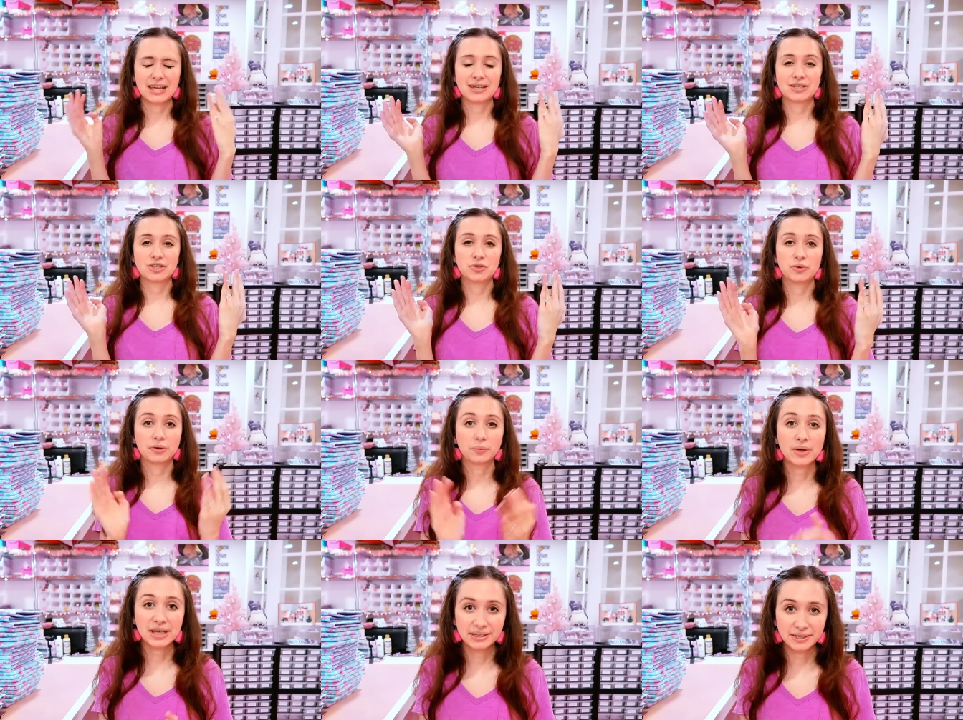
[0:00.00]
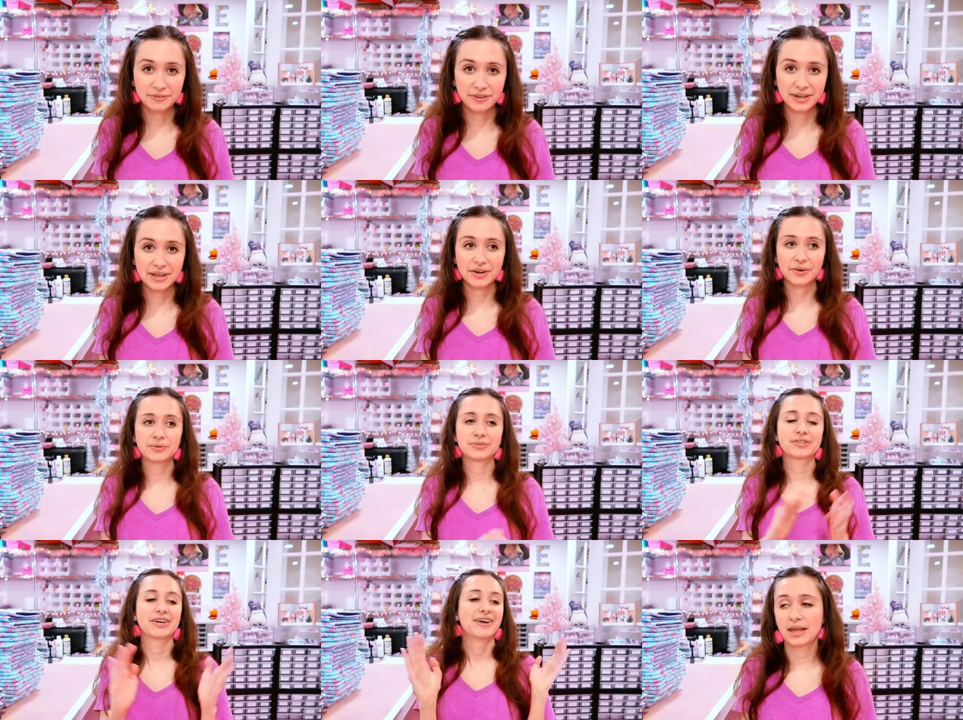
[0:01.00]
into doing weekly
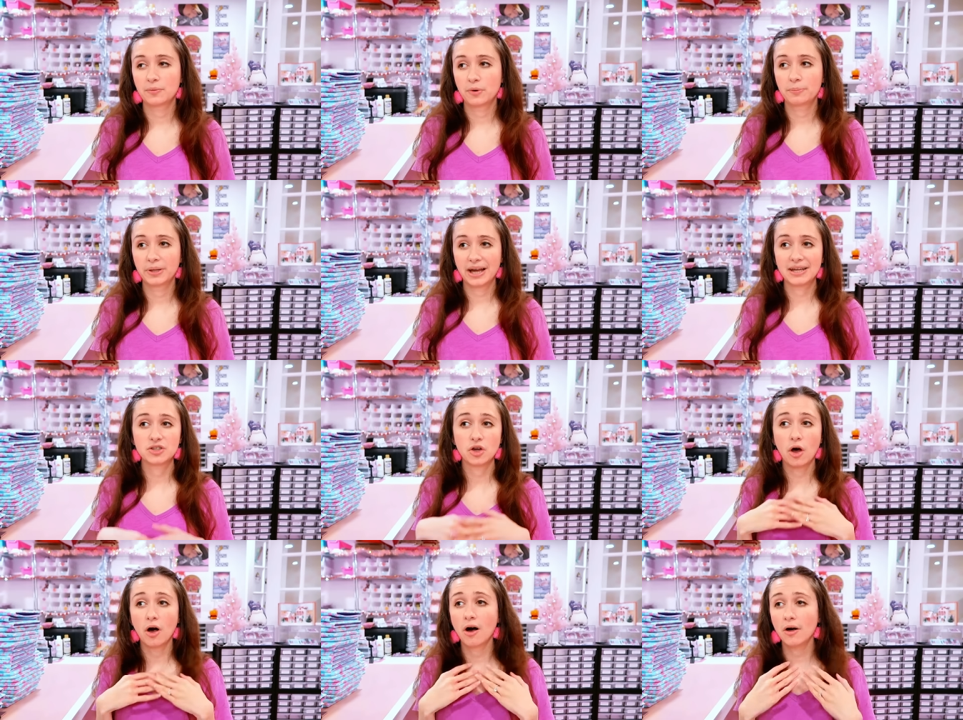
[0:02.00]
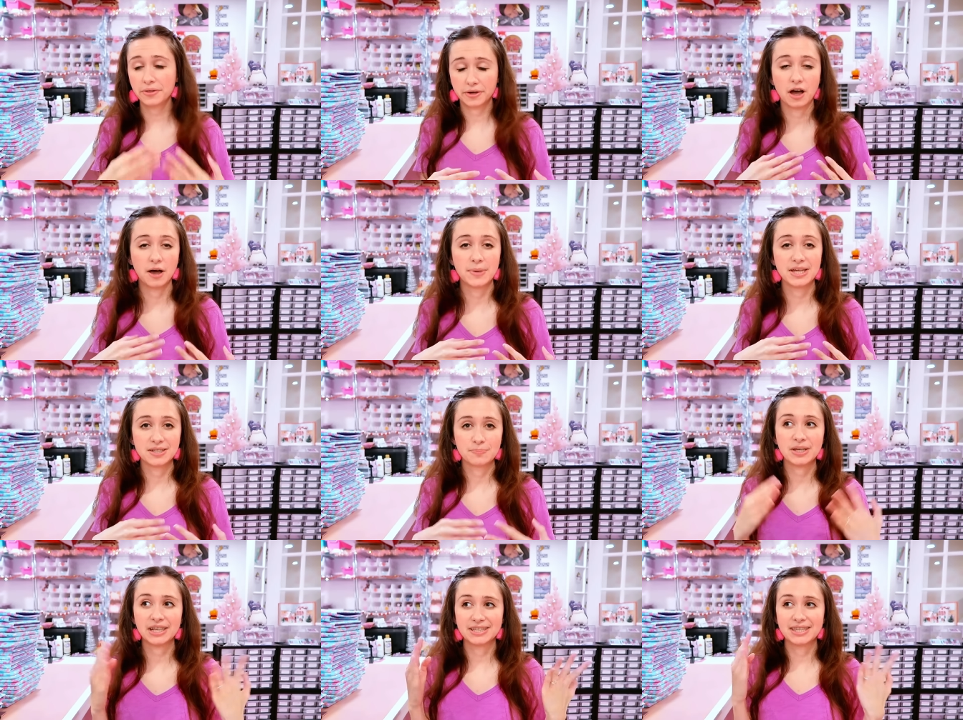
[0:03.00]
videos and replying to all the comments
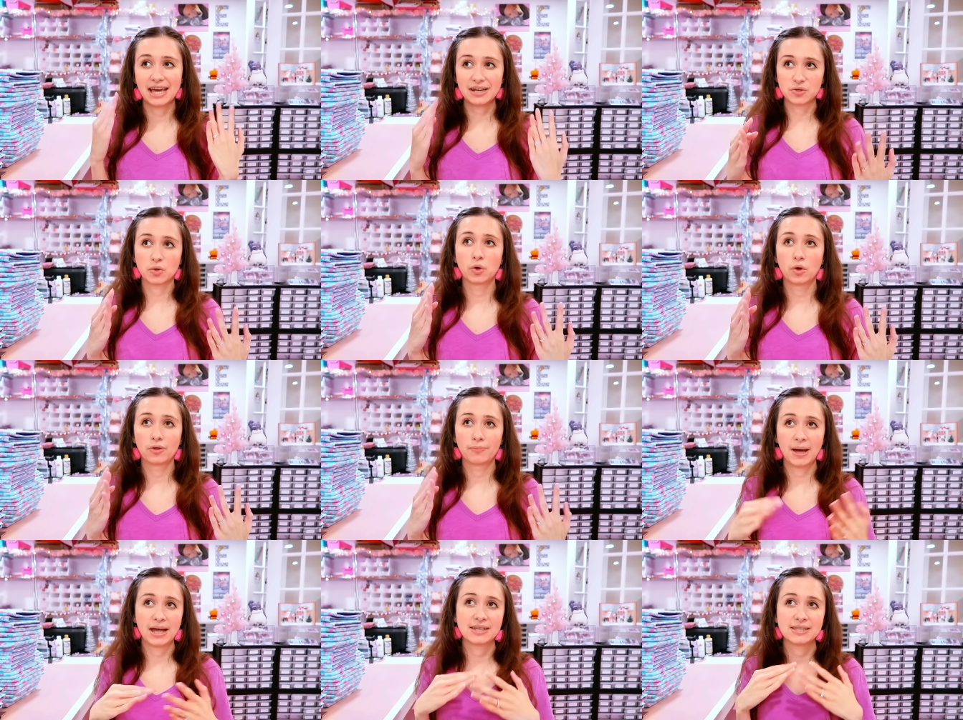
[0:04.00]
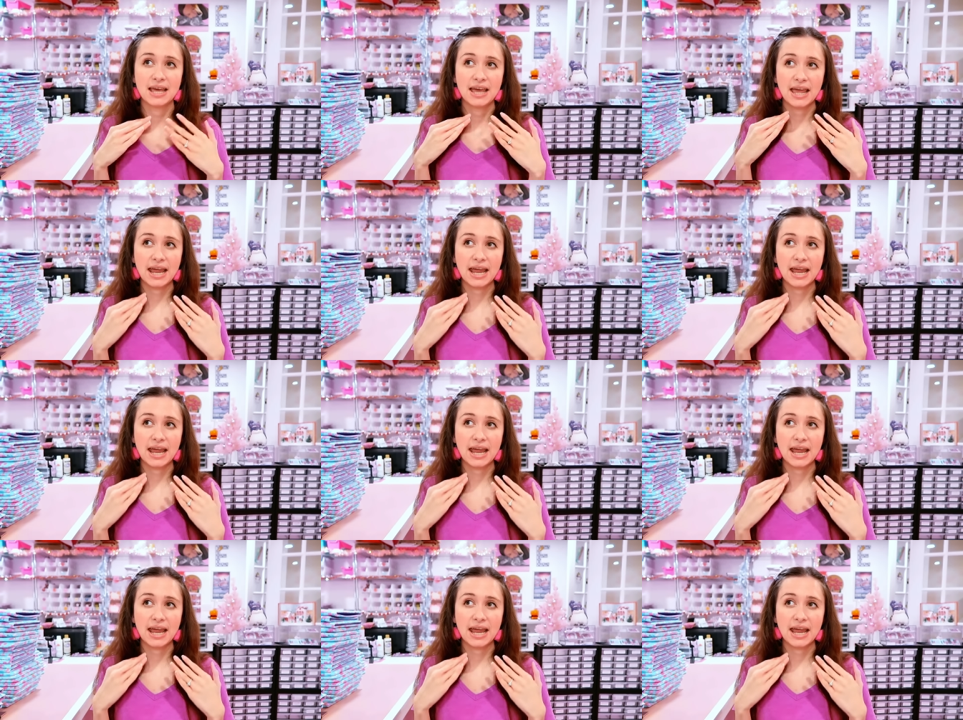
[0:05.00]
because that is a goal of mine is